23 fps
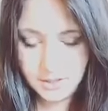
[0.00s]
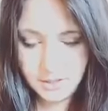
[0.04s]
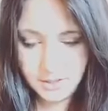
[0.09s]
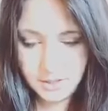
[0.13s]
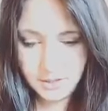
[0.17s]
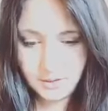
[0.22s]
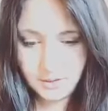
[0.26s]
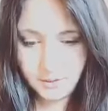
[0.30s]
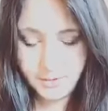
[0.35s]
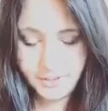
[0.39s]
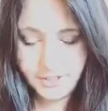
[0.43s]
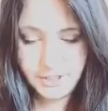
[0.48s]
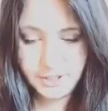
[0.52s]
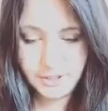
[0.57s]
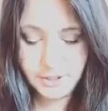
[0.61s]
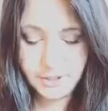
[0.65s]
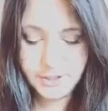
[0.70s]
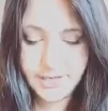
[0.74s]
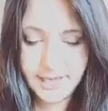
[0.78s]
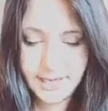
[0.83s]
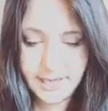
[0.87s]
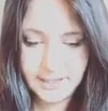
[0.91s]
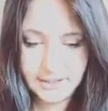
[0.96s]
When you
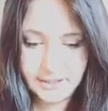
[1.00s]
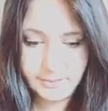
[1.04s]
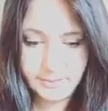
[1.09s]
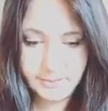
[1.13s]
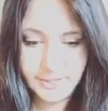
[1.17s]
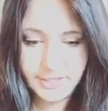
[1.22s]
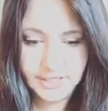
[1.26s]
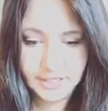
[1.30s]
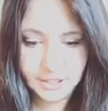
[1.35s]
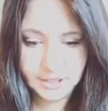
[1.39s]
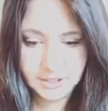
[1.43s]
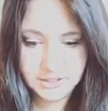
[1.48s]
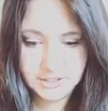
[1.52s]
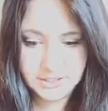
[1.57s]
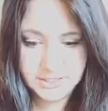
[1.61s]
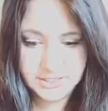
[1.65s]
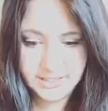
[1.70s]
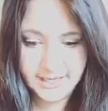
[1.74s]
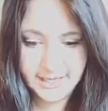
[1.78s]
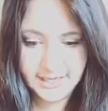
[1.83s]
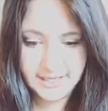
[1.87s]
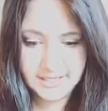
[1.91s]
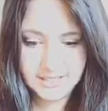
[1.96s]
look at them in
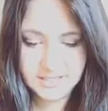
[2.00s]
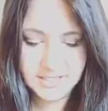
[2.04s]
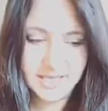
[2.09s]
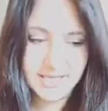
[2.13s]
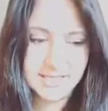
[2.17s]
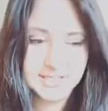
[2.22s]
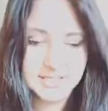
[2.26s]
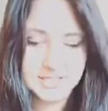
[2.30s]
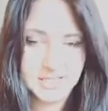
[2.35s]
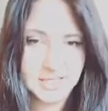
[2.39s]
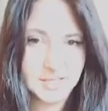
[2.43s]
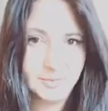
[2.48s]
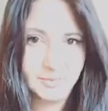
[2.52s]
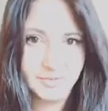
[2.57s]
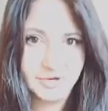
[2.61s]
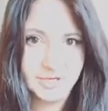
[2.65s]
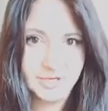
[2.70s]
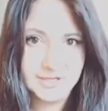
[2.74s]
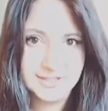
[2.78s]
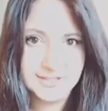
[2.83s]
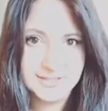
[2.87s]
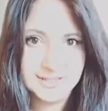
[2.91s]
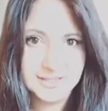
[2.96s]
context, they seem
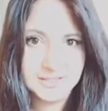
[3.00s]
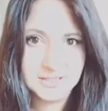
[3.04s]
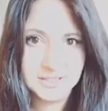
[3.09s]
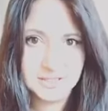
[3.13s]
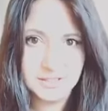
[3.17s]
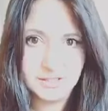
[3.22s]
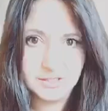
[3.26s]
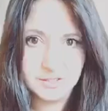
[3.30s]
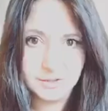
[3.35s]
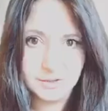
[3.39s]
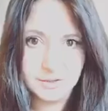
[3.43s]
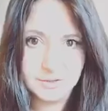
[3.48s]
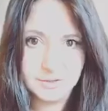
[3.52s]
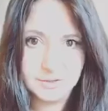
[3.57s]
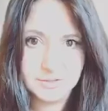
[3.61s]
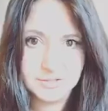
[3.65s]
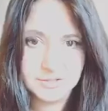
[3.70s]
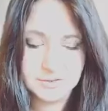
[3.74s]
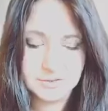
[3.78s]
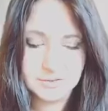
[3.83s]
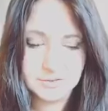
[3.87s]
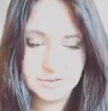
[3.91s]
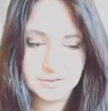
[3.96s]
pretty decent
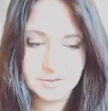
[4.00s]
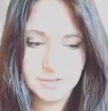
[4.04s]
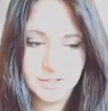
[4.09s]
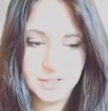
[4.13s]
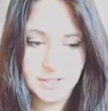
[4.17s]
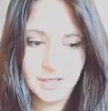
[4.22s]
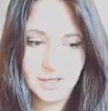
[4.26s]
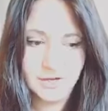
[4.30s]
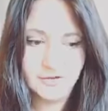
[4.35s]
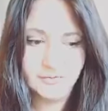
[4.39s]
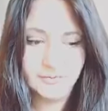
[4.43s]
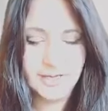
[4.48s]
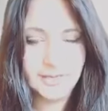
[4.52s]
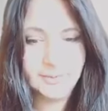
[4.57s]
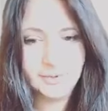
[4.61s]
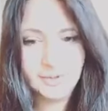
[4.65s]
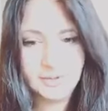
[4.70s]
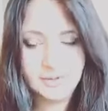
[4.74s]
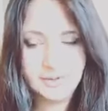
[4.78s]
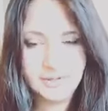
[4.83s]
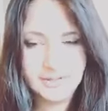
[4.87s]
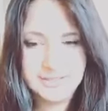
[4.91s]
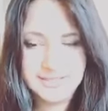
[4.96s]
laws. You know, if
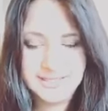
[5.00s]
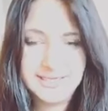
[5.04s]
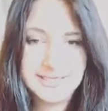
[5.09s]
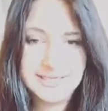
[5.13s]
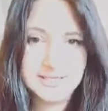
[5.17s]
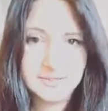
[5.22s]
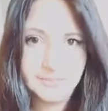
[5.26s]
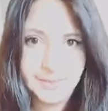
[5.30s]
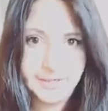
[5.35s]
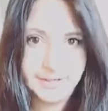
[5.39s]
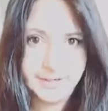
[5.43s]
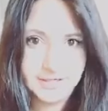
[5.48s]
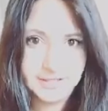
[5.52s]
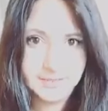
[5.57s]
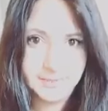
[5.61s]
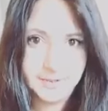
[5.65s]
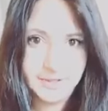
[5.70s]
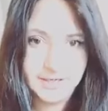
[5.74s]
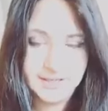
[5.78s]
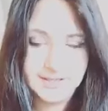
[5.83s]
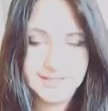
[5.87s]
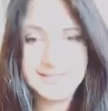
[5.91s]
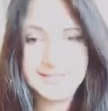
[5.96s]
people did abide
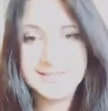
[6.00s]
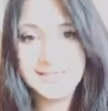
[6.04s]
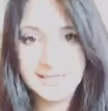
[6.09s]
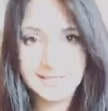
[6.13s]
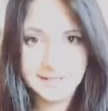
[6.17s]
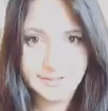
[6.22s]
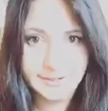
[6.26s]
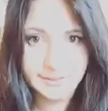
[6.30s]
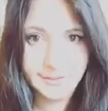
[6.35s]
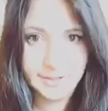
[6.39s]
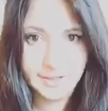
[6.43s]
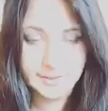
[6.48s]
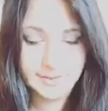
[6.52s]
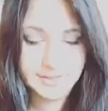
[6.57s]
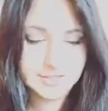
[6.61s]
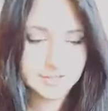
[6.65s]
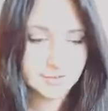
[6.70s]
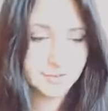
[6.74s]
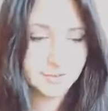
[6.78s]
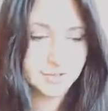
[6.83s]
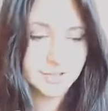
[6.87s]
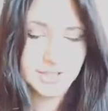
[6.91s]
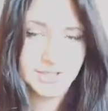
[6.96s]
by the Ten Commandments
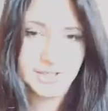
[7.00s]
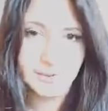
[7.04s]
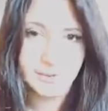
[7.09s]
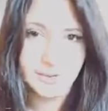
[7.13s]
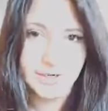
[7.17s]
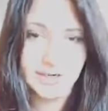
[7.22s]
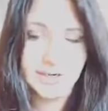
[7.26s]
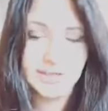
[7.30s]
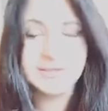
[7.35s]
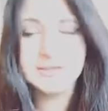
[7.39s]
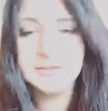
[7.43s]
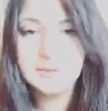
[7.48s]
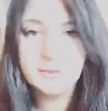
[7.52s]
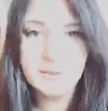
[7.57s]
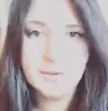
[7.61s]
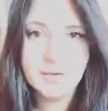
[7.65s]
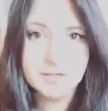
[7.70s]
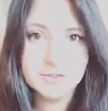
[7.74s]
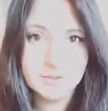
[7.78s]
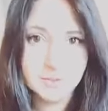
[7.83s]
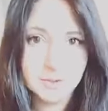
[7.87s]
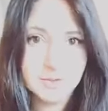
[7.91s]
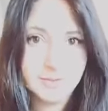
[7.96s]
or the Noahide, the
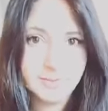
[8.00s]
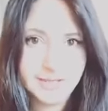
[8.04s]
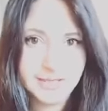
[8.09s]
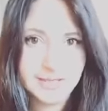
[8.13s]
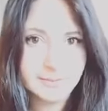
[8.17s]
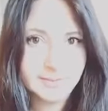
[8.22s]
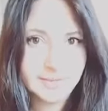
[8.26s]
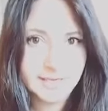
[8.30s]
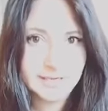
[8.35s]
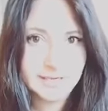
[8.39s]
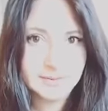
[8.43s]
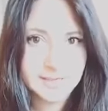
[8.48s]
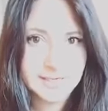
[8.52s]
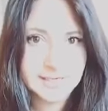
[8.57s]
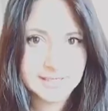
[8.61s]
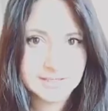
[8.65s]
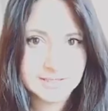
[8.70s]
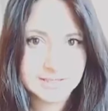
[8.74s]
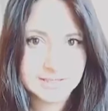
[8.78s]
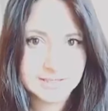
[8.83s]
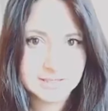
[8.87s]
world would be a better place.